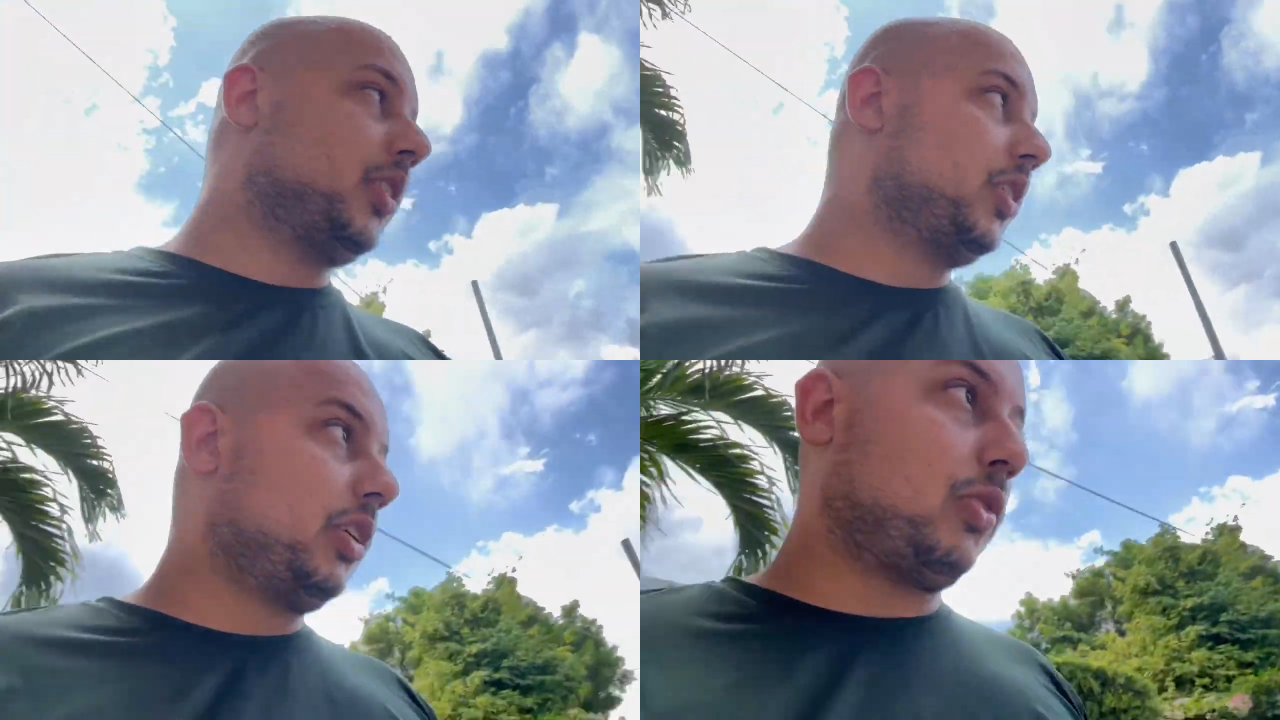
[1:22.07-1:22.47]

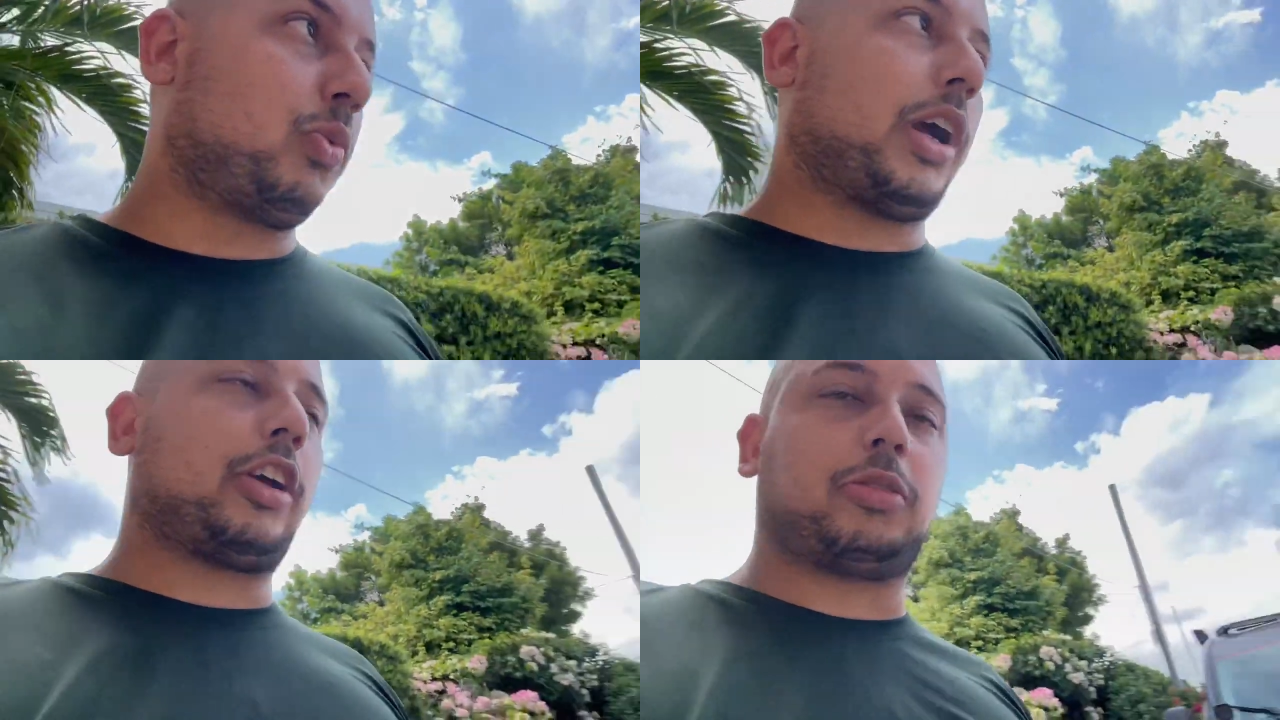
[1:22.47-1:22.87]
because we're
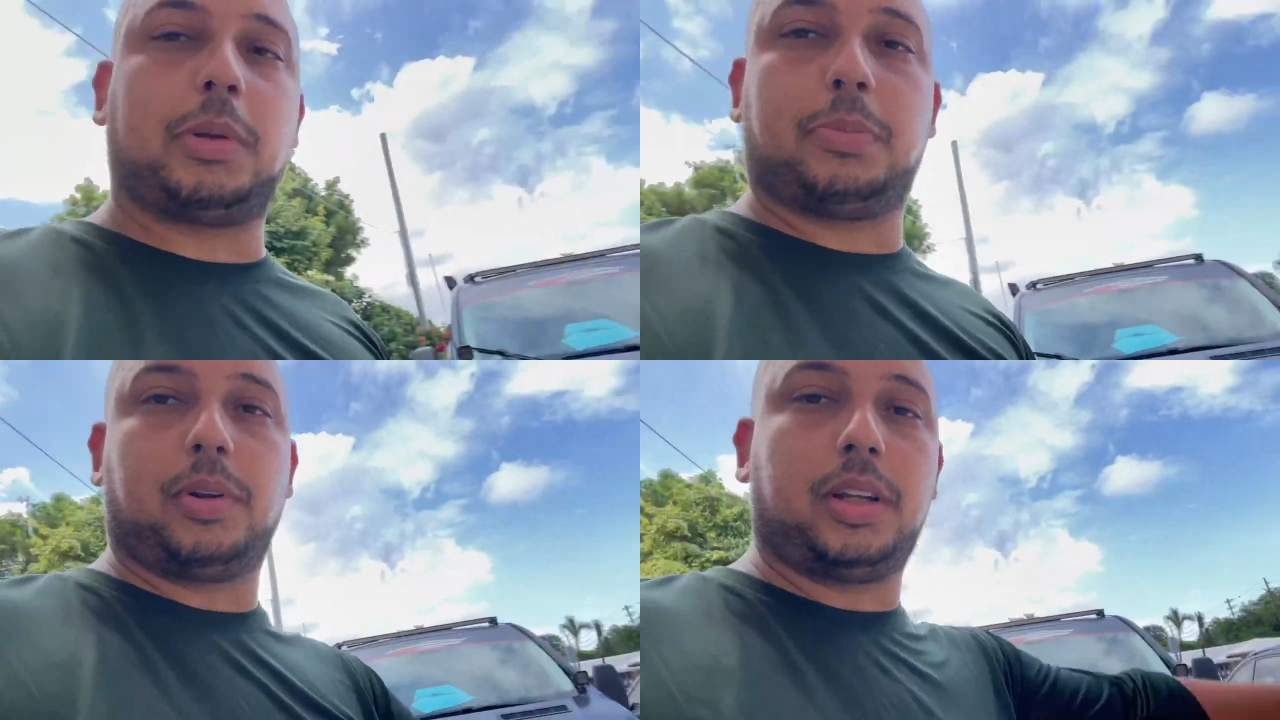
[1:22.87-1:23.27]
actually be
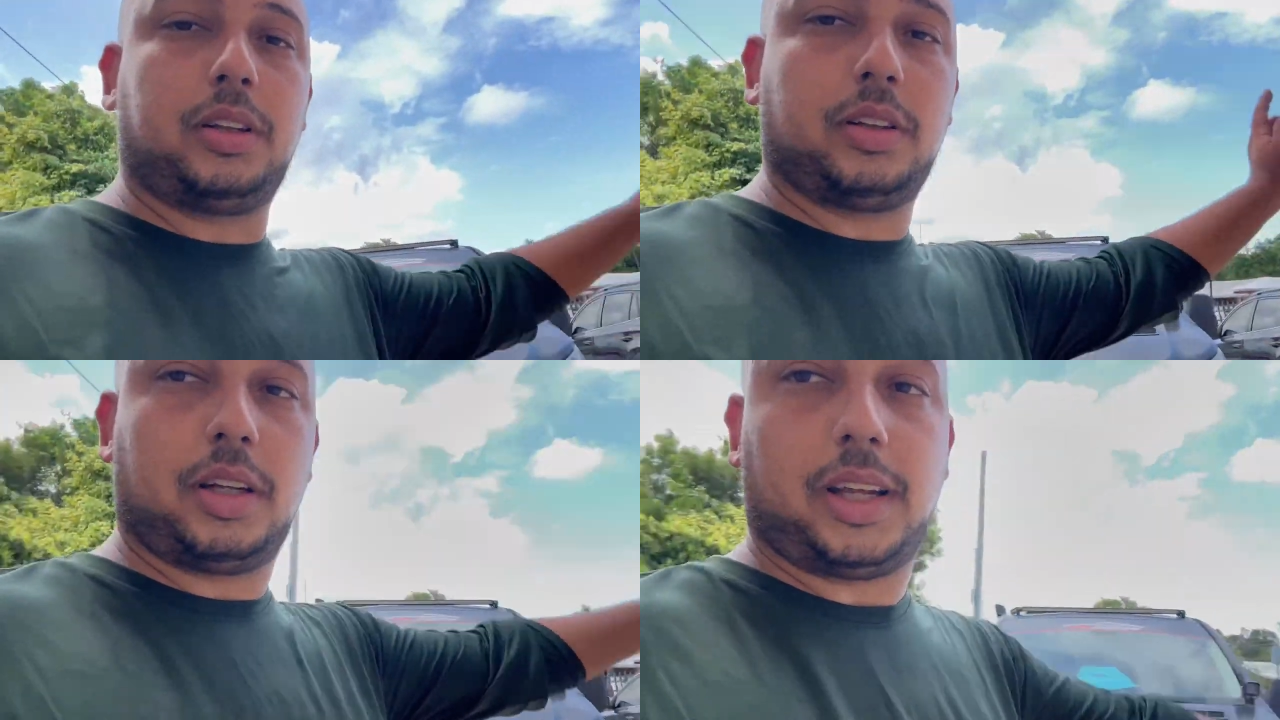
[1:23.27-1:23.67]
pulling
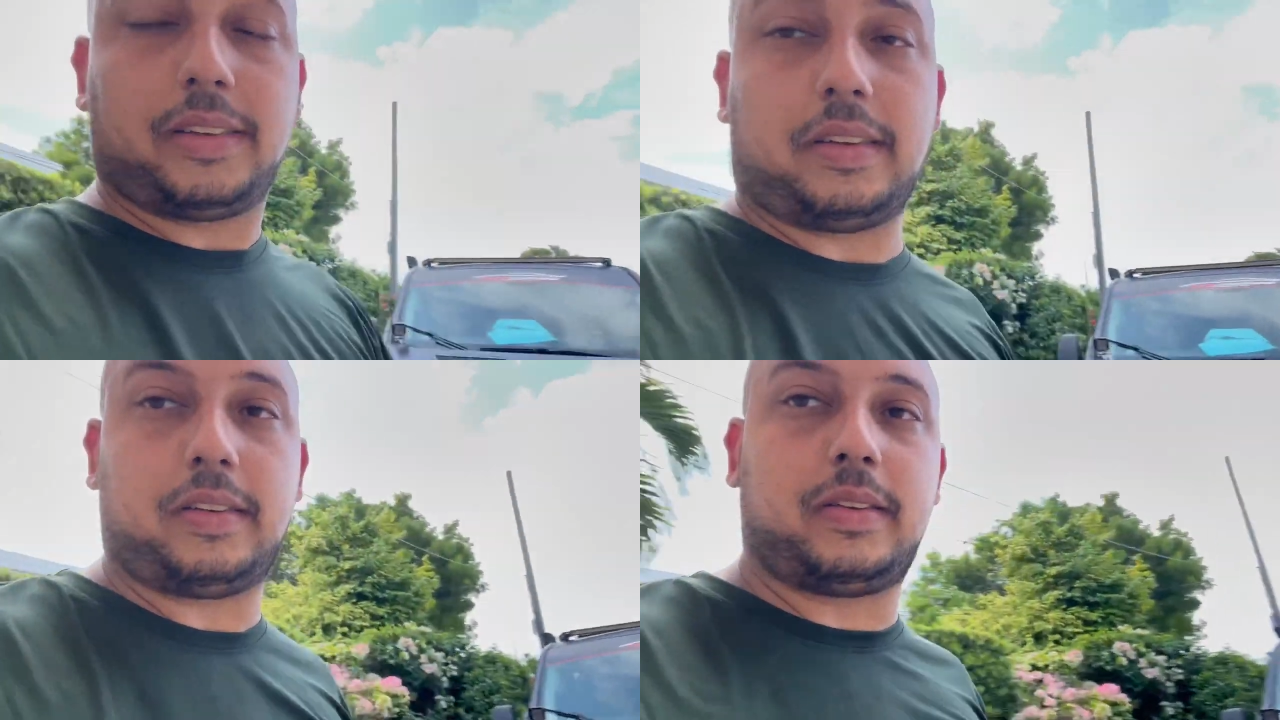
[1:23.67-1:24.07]
the
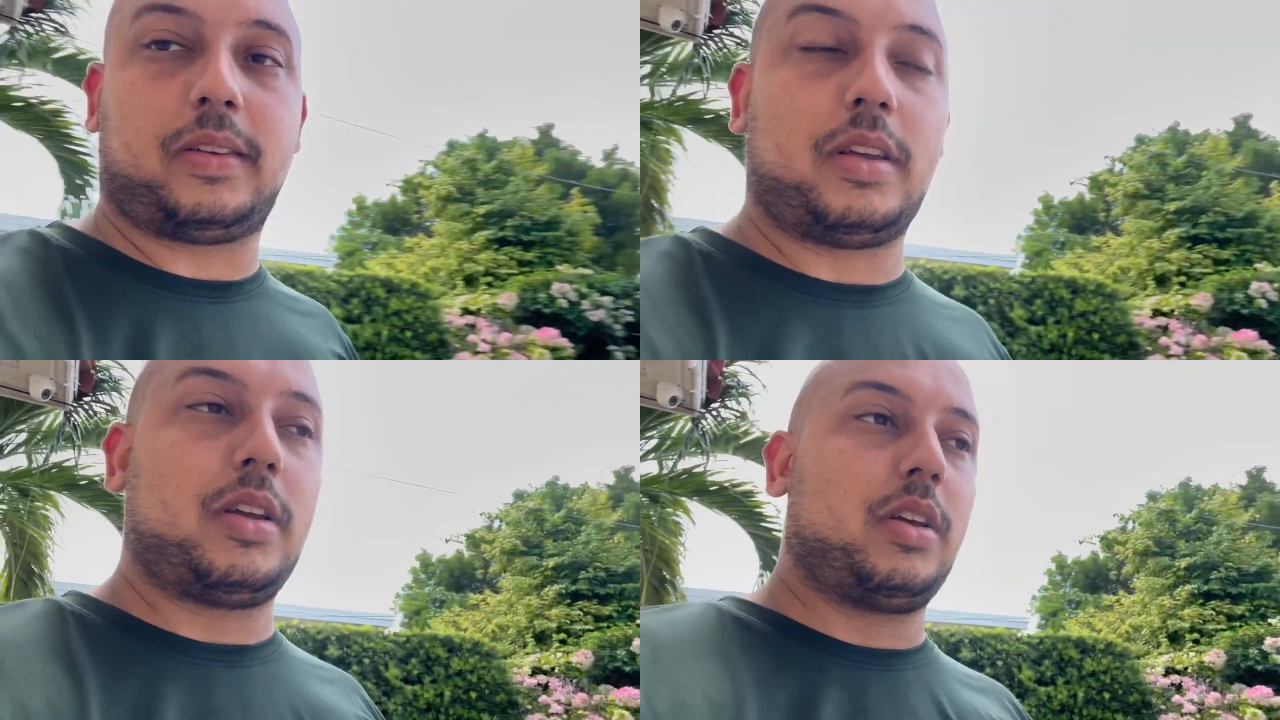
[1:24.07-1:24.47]
Lexus
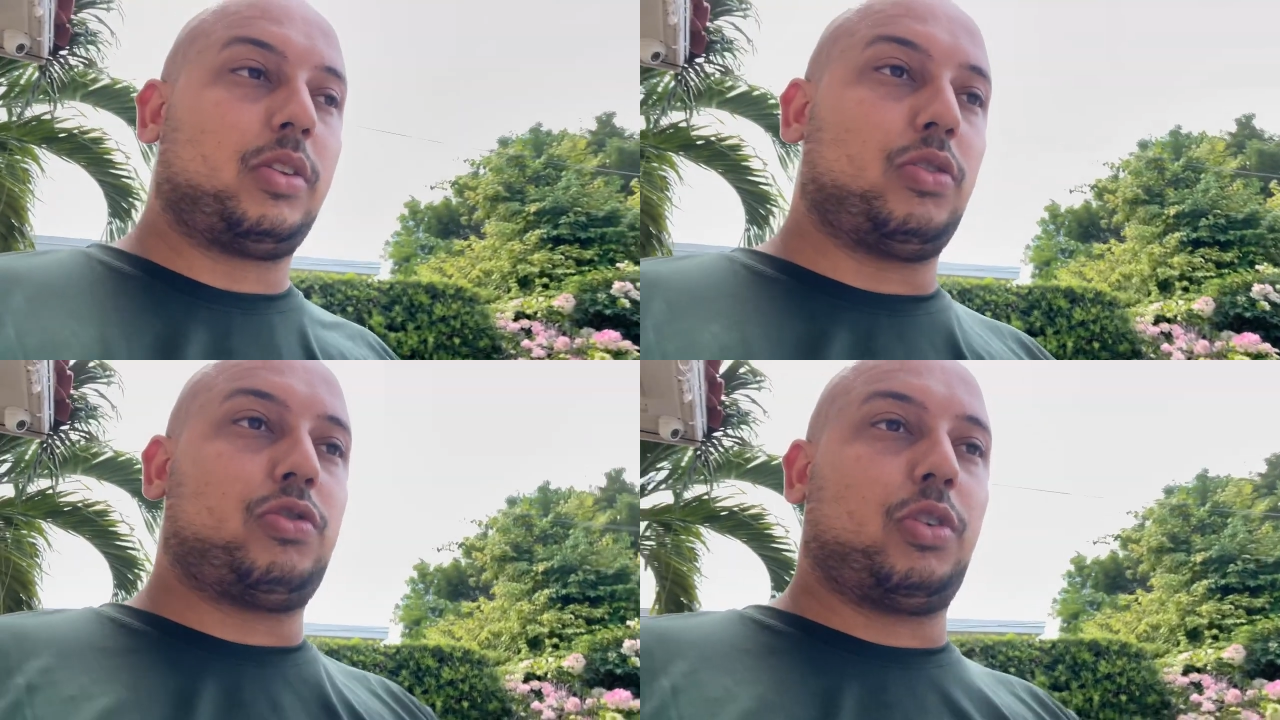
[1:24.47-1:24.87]
to
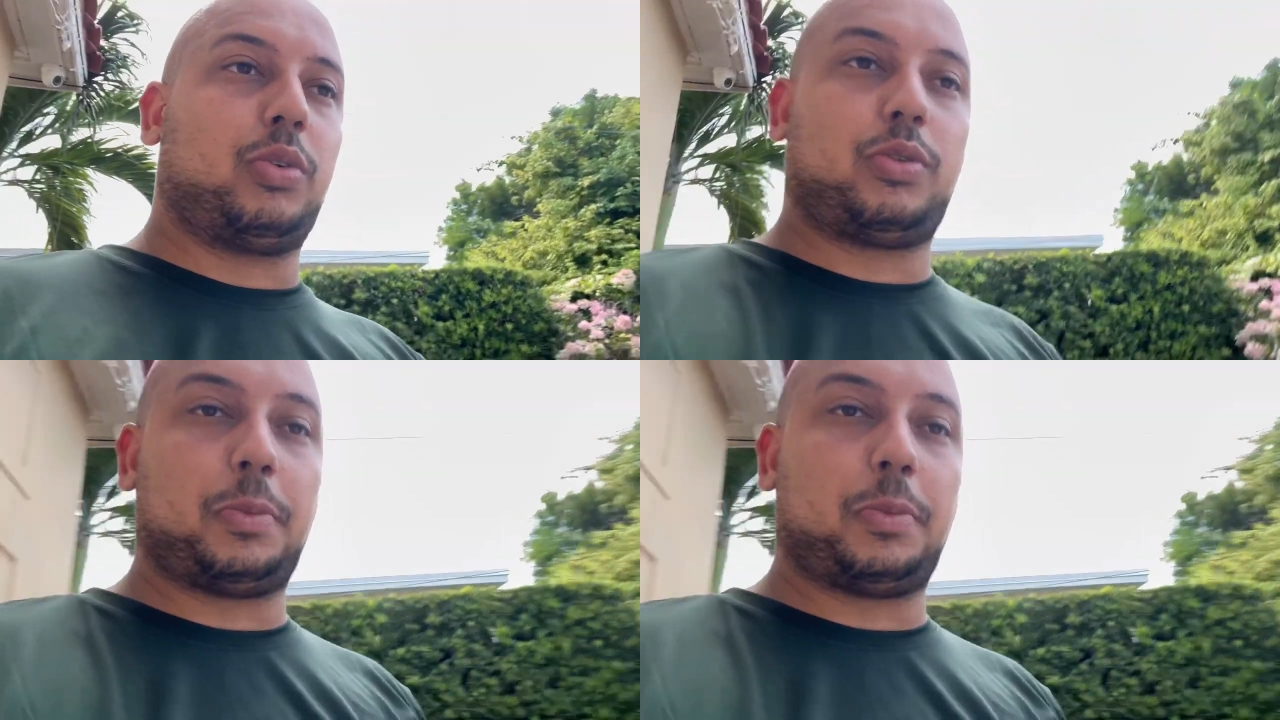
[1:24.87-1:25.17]
shows.